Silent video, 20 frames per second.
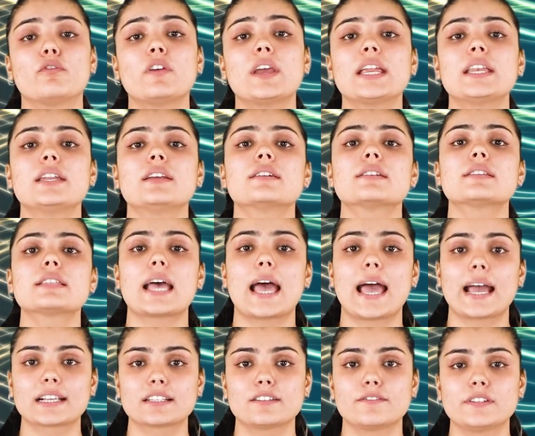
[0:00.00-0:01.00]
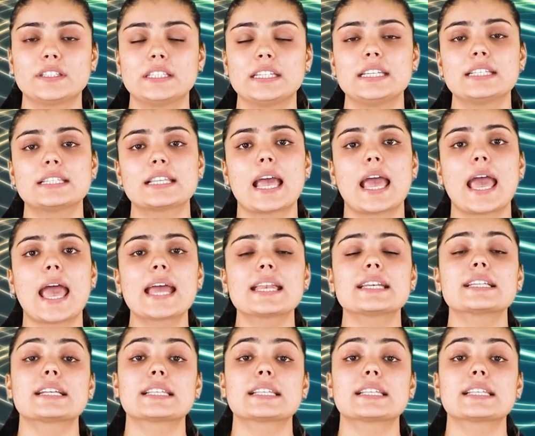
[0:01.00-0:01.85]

various activities and